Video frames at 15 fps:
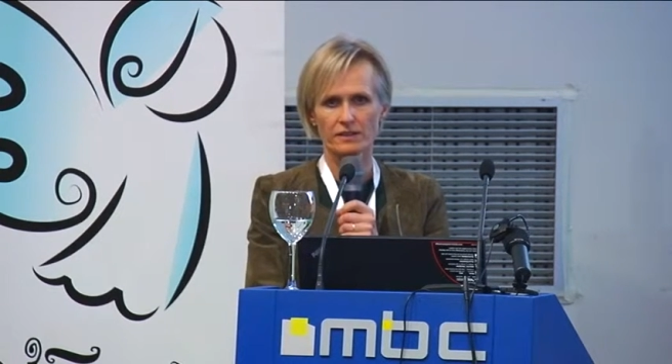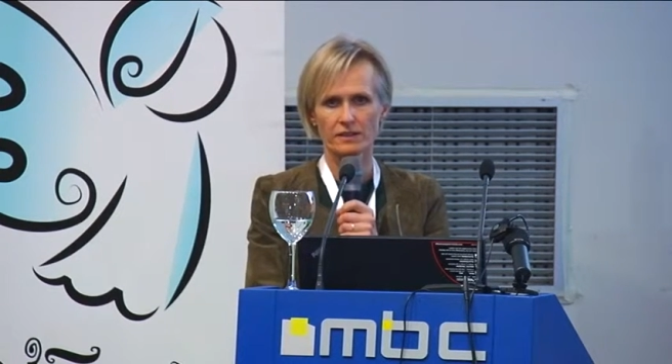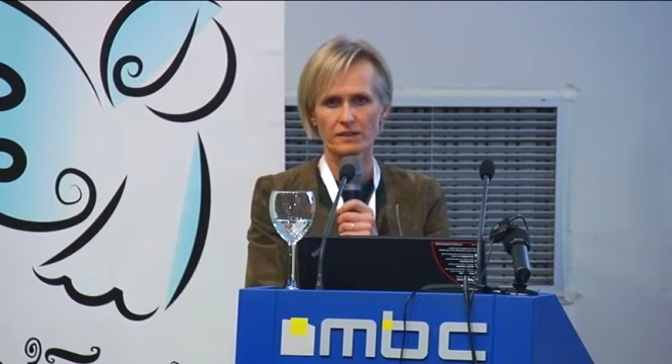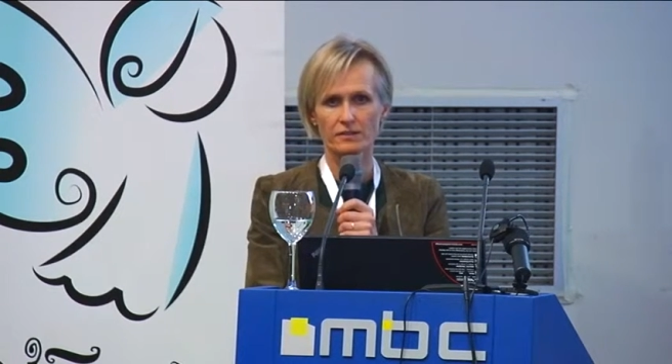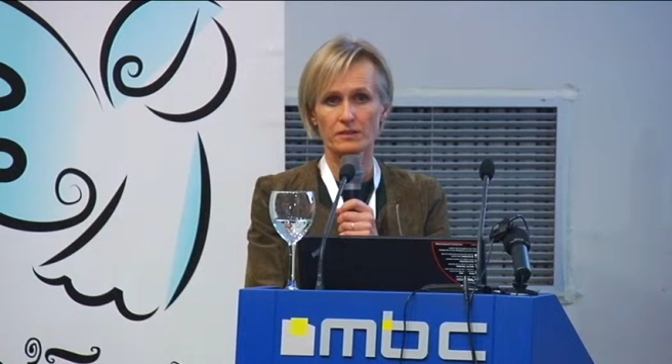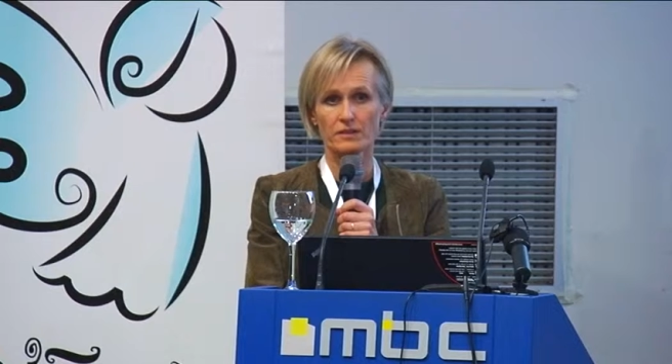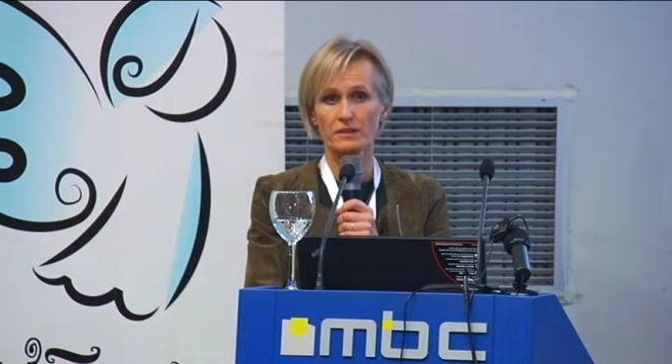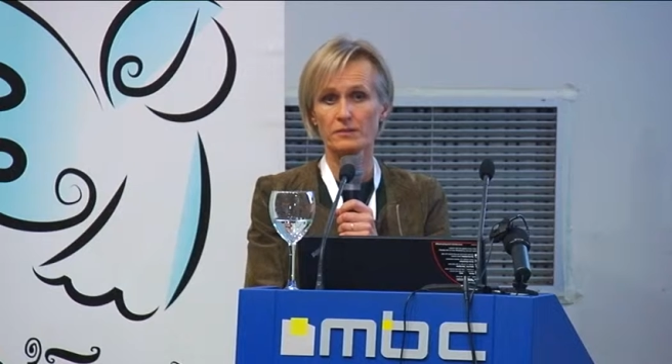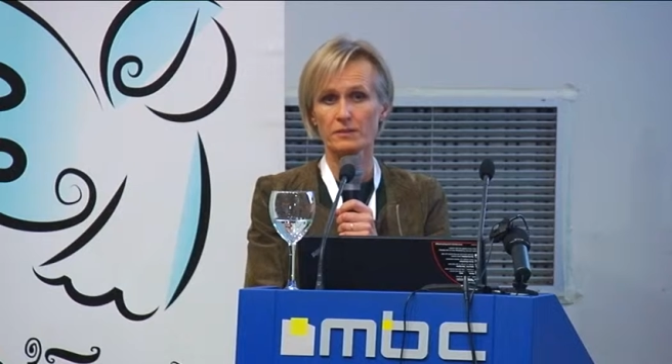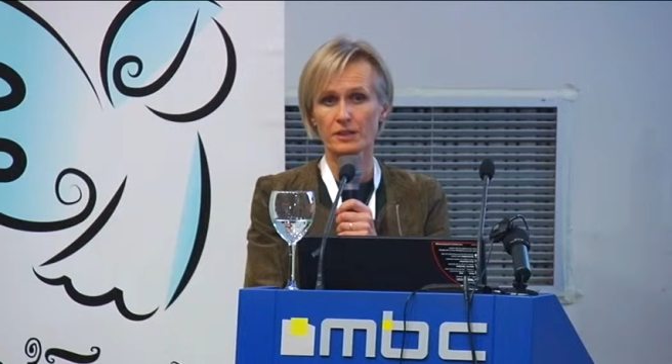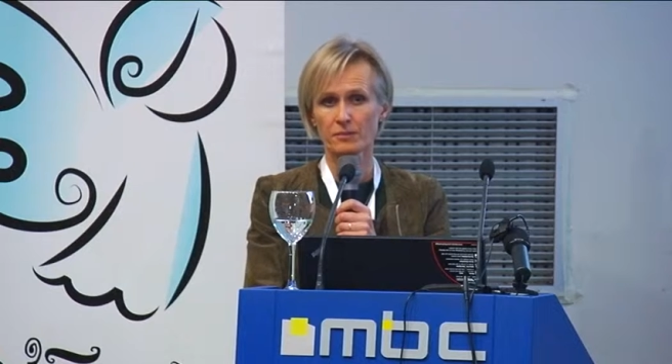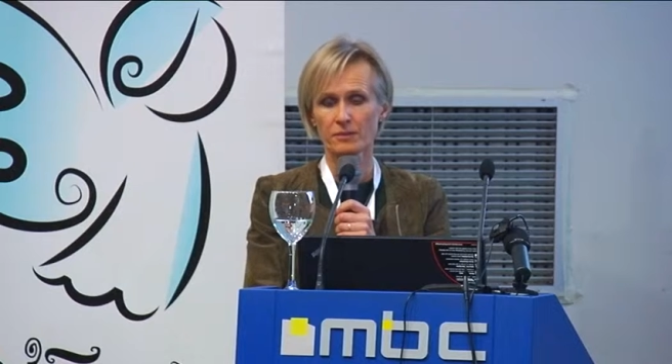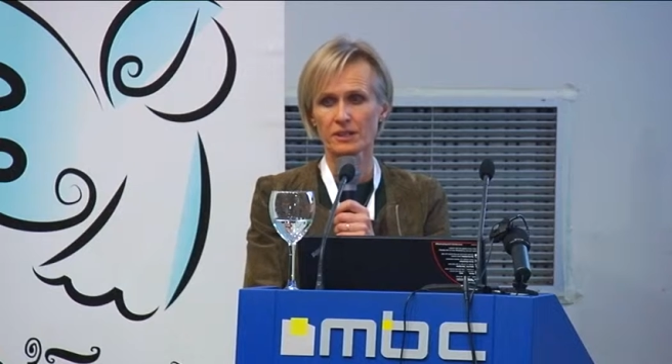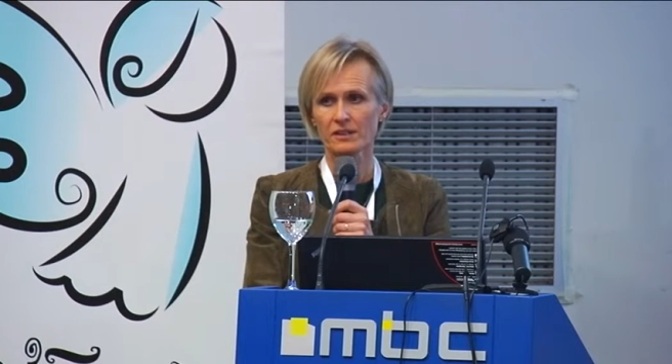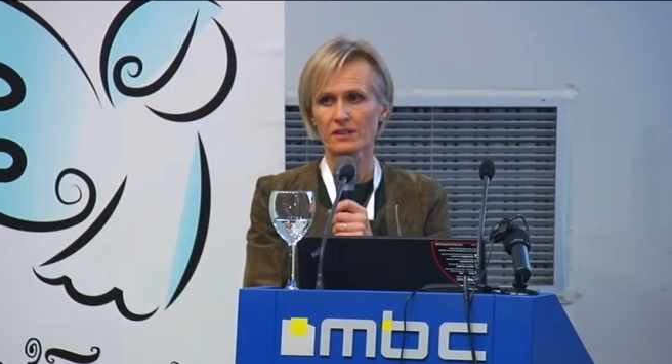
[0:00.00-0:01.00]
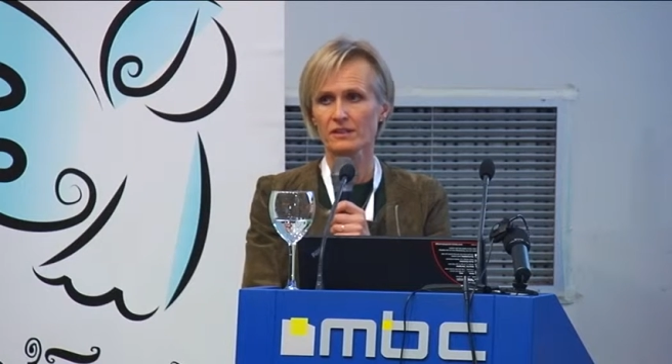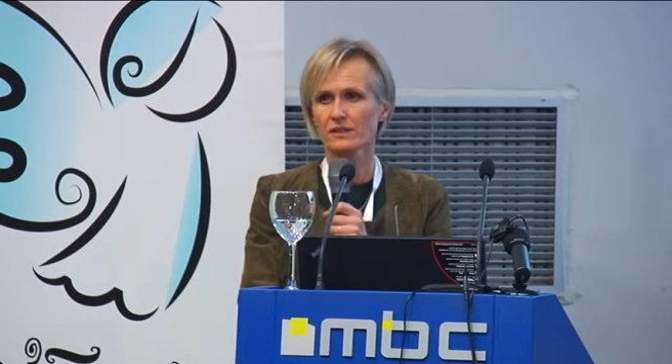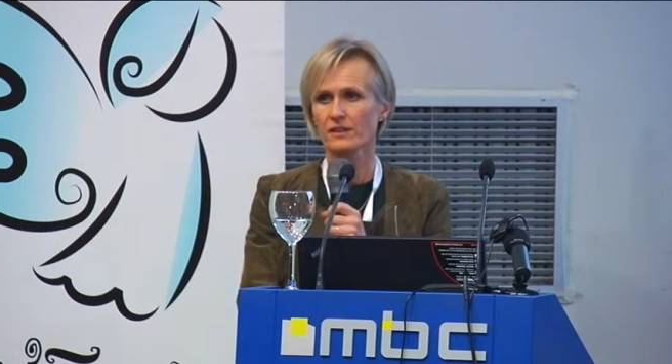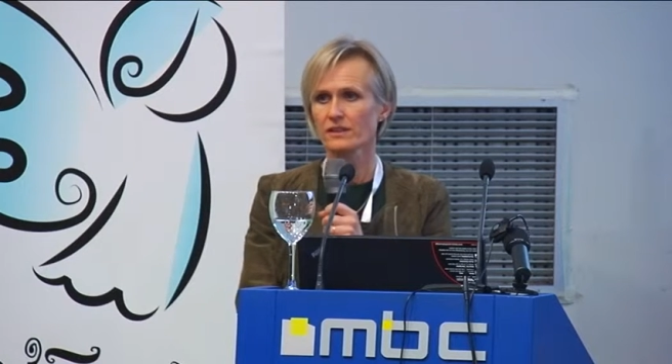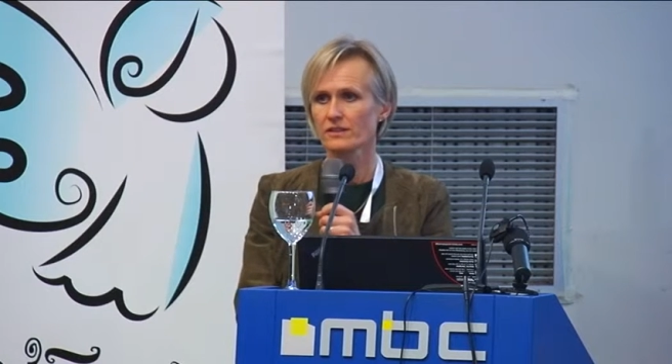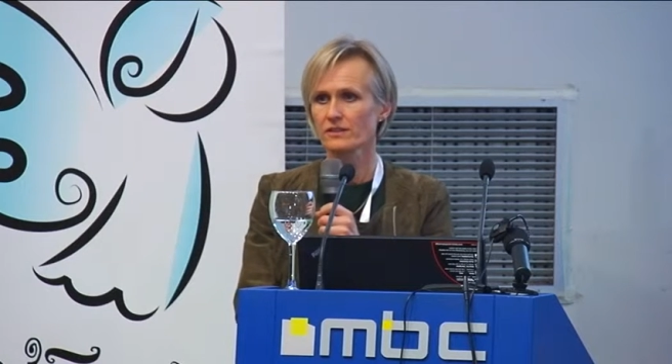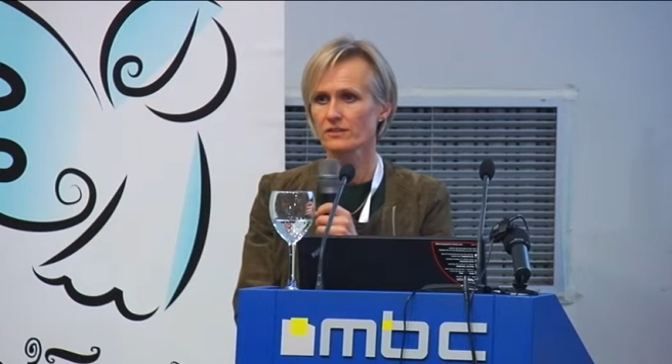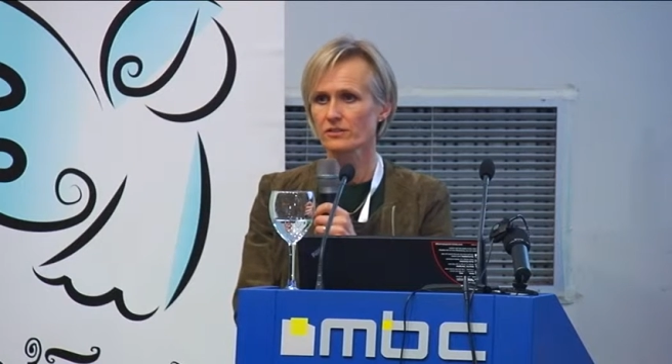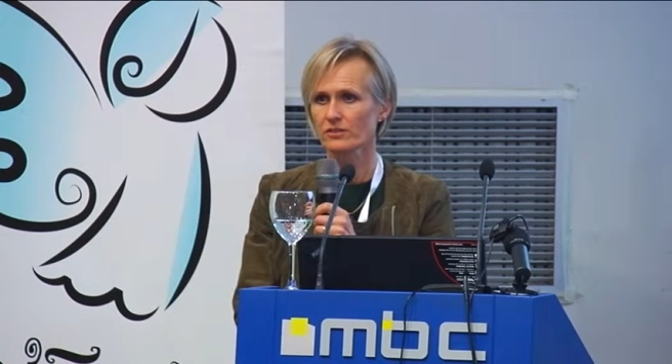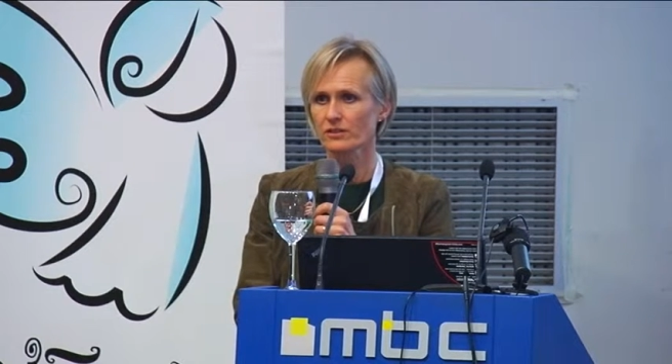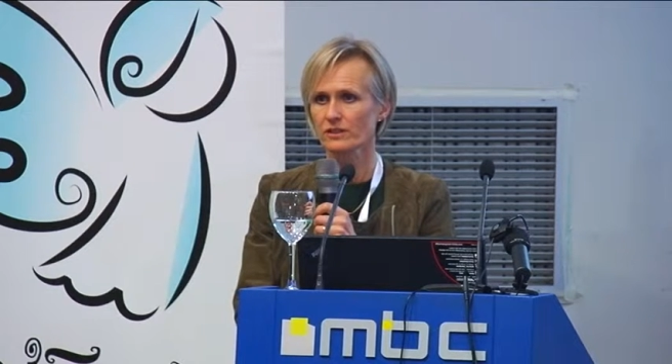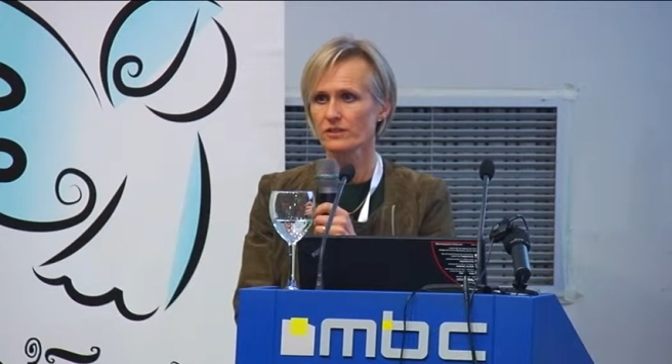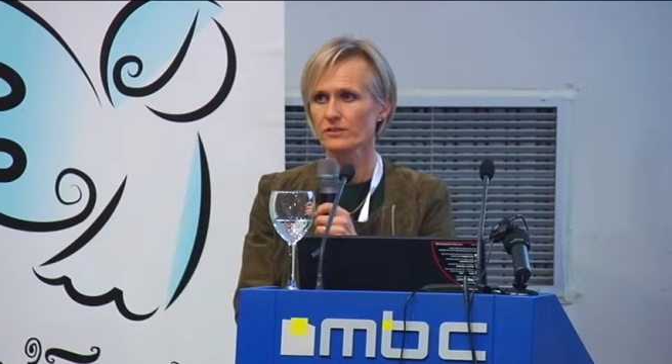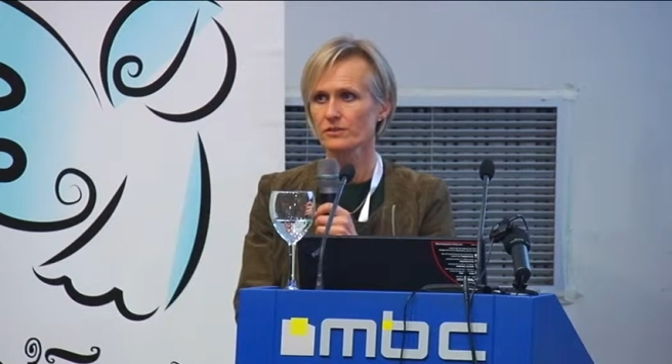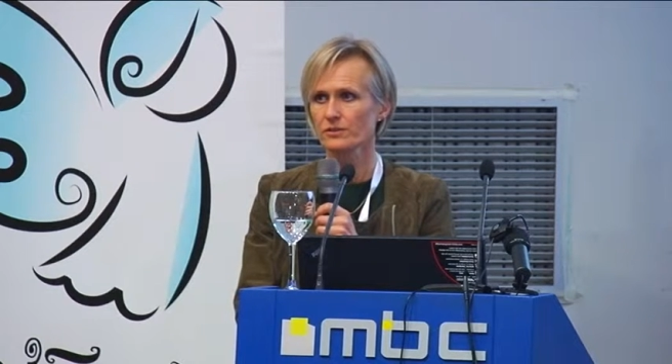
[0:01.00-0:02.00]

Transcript: the team Yamanaka and his colleagues,